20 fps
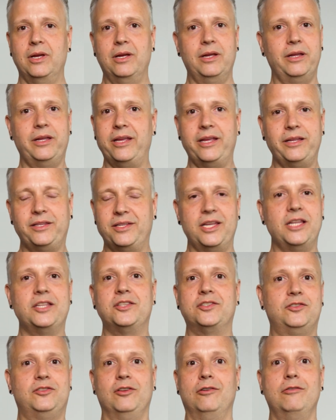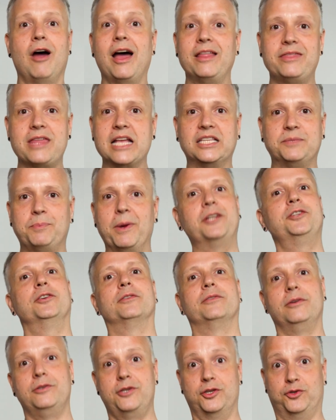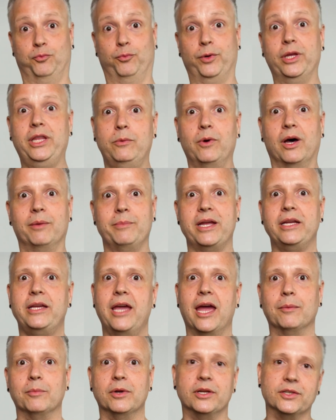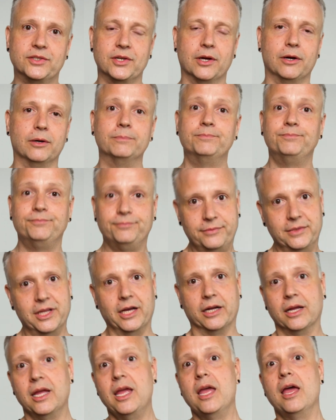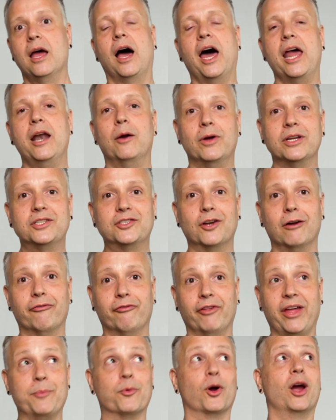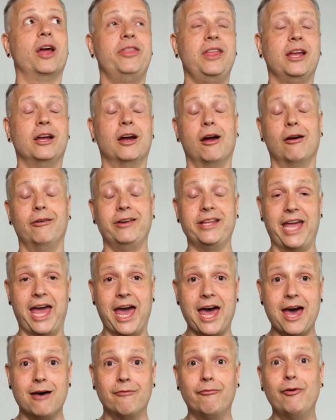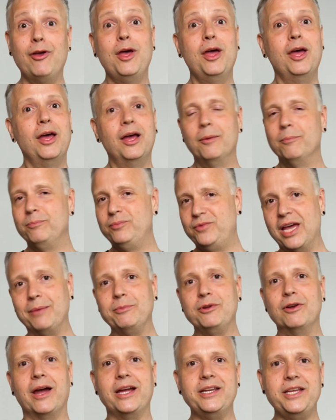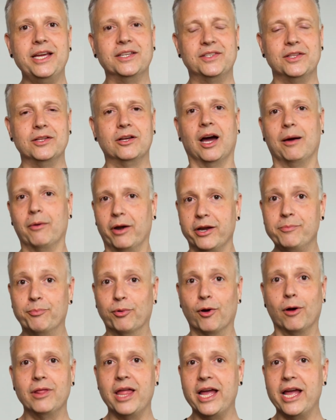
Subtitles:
They're not that special, they're just really well made cameras. So Look, I don't want to start a flame war. I think I already have. Tell me your ideas in the comments. Are you pro